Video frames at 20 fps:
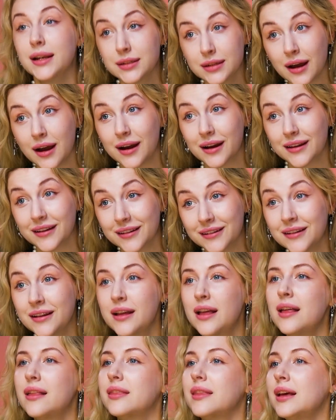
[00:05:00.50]
and higher,
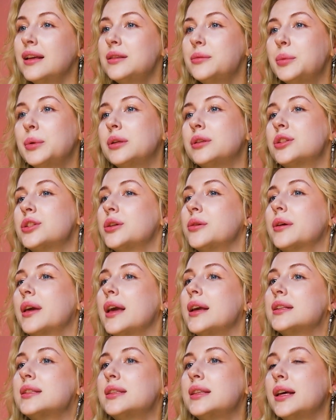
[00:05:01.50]
that will
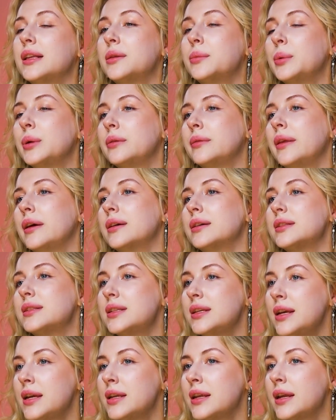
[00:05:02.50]
showcase that they're
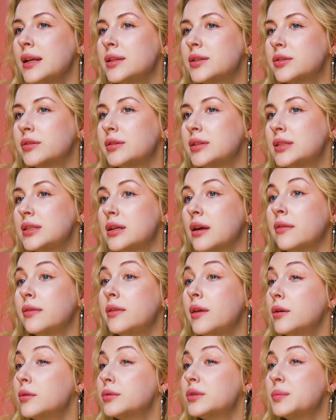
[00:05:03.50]
seeing interest
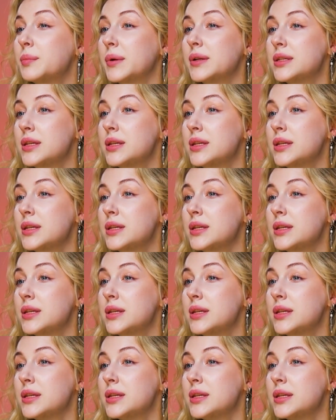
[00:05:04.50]
at those